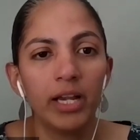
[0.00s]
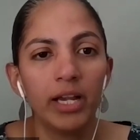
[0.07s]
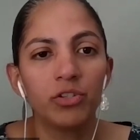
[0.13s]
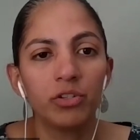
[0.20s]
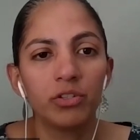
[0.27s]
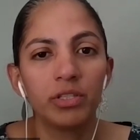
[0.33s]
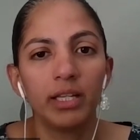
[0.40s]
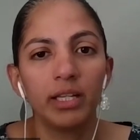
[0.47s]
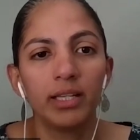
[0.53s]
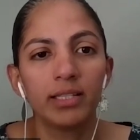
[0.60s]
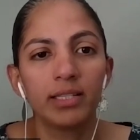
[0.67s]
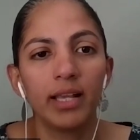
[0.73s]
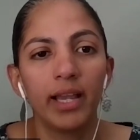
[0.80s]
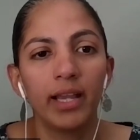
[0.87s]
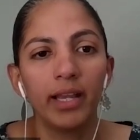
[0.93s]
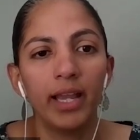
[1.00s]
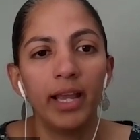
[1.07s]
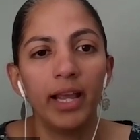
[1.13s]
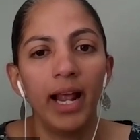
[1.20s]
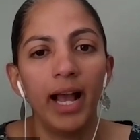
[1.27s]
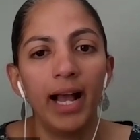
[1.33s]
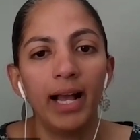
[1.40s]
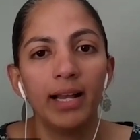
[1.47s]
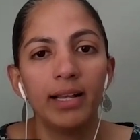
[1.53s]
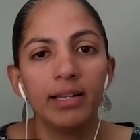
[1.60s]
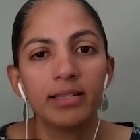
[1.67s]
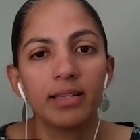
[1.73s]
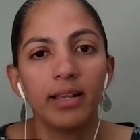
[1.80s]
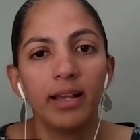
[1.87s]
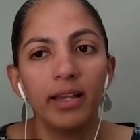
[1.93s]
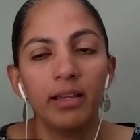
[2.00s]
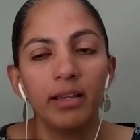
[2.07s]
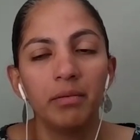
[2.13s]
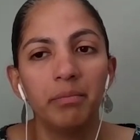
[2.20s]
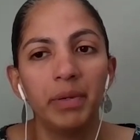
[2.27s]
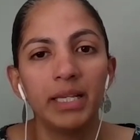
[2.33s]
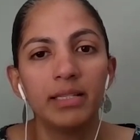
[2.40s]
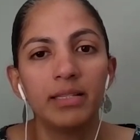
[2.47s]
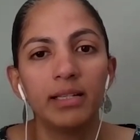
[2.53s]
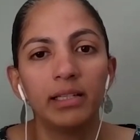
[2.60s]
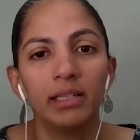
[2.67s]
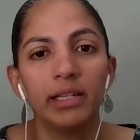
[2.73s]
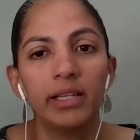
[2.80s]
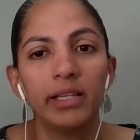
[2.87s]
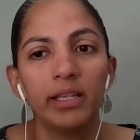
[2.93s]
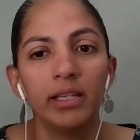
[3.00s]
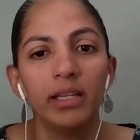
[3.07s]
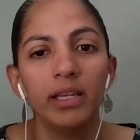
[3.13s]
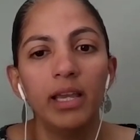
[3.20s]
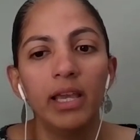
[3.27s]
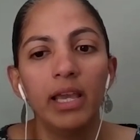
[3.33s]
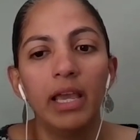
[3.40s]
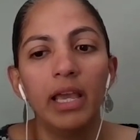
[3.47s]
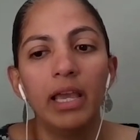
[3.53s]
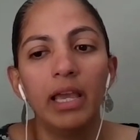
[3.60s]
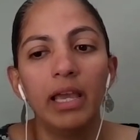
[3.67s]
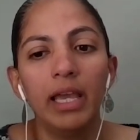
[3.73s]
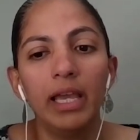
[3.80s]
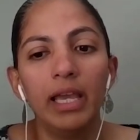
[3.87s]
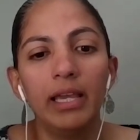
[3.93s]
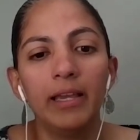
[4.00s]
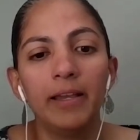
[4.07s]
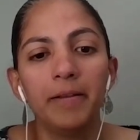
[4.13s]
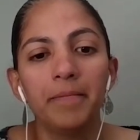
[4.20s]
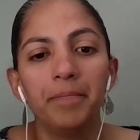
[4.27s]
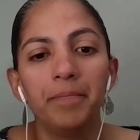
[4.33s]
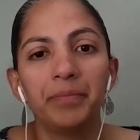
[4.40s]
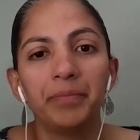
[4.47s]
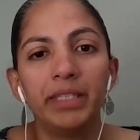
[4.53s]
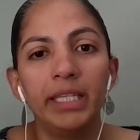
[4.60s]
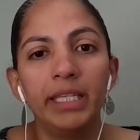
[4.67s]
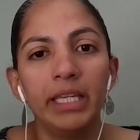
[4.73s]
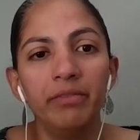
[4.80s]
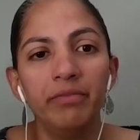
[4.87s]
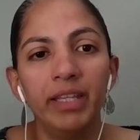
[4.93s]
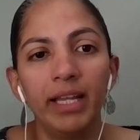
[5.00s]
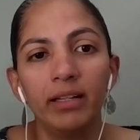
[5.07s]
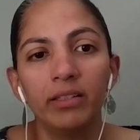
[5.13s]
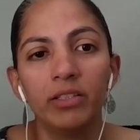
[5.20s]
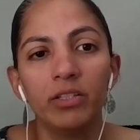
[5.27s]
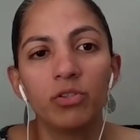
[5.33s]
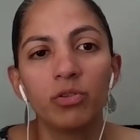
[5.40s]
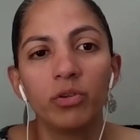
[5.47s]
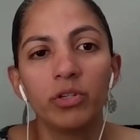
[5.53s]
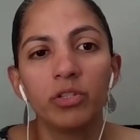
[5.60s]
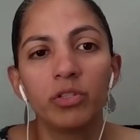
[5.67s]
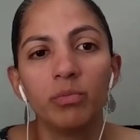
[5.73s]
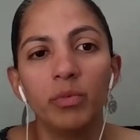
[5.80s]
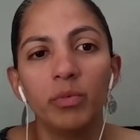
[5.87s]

I just think it's like it has like basically give the anti-choice